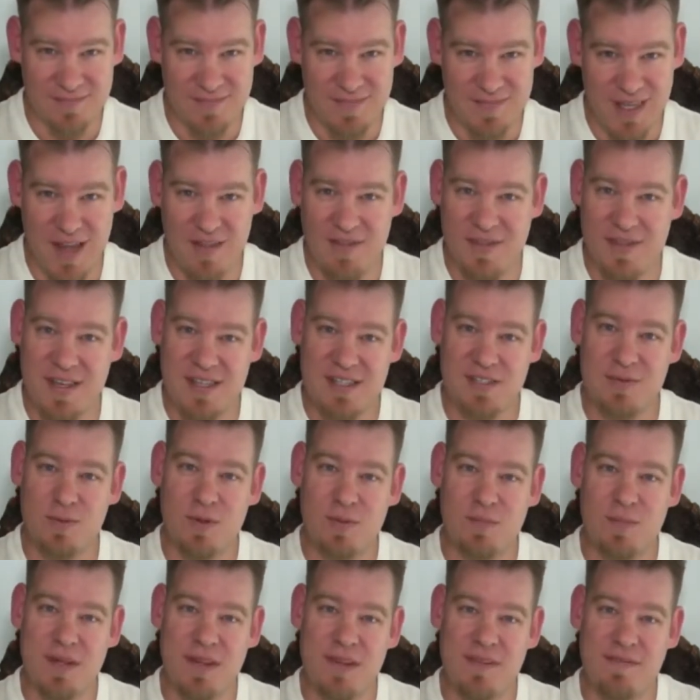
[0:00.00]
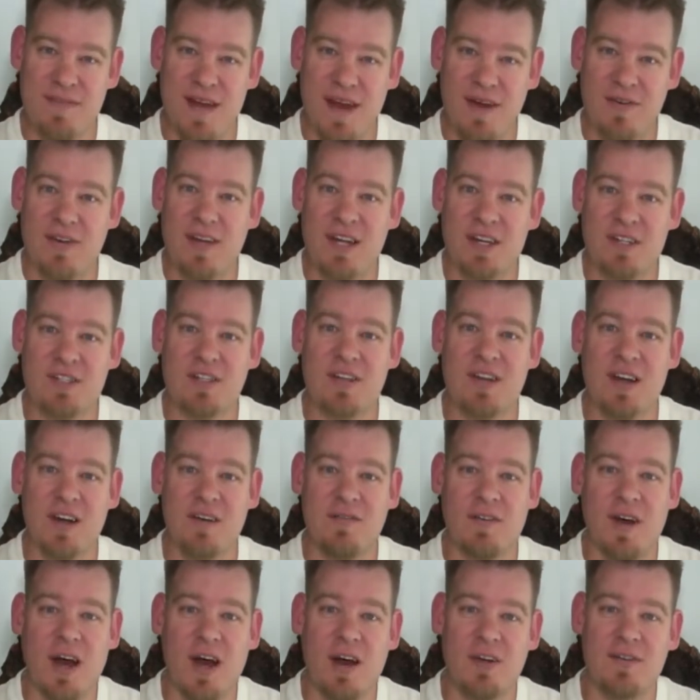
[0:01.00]
And this would be the foundation of
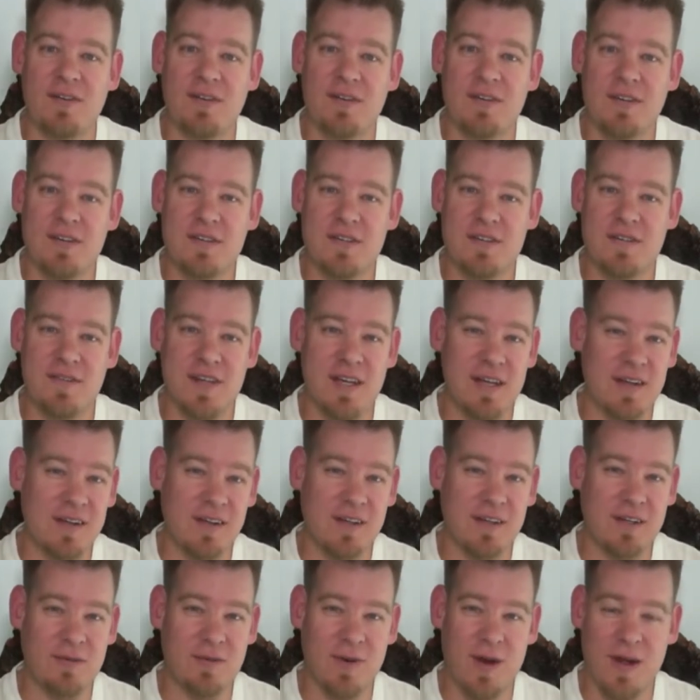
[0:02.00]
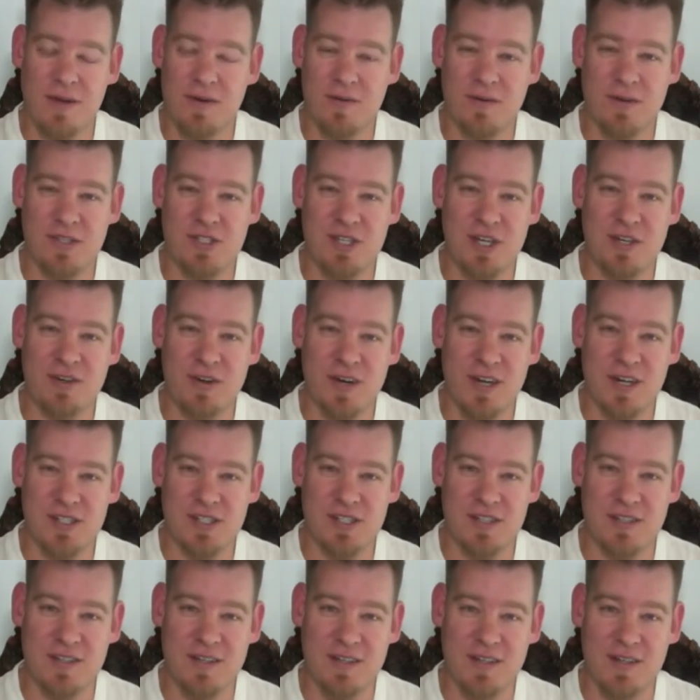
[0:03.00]
100 years of healing and re-
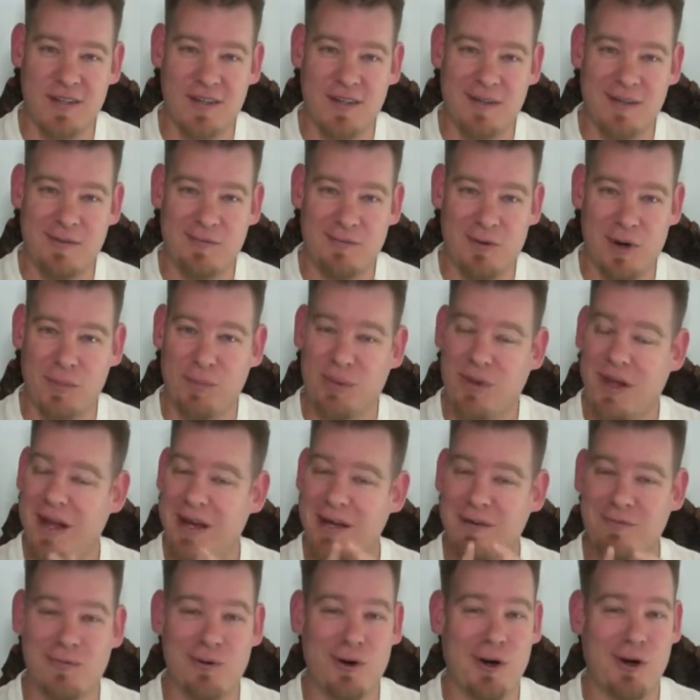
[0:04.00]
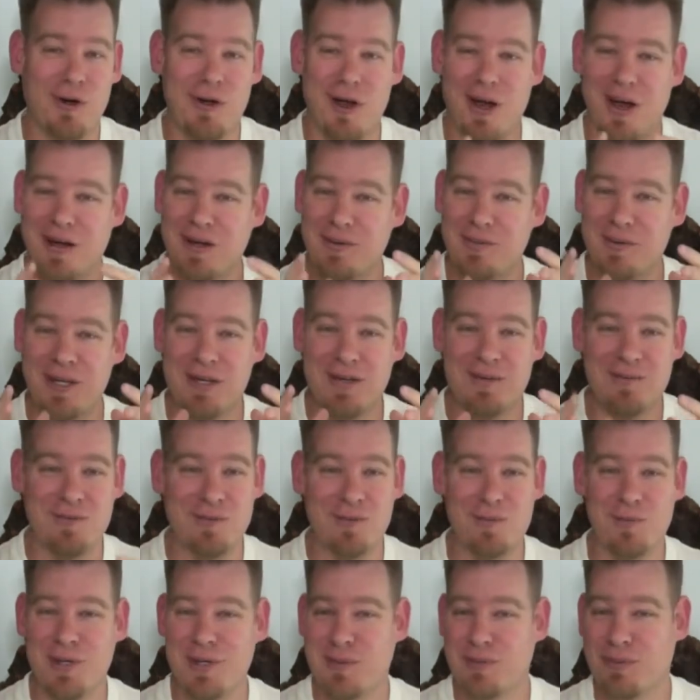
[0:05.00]
regeneration for our planet, for our economy, for
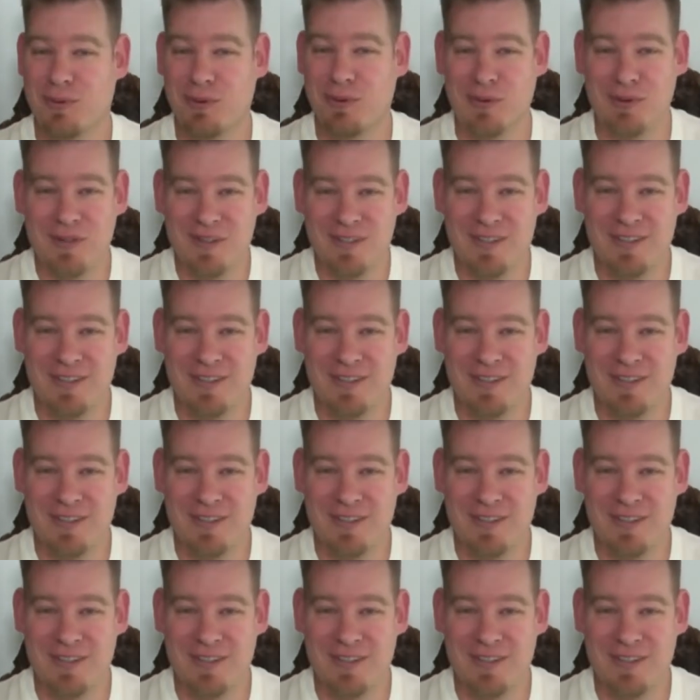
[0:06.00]
people.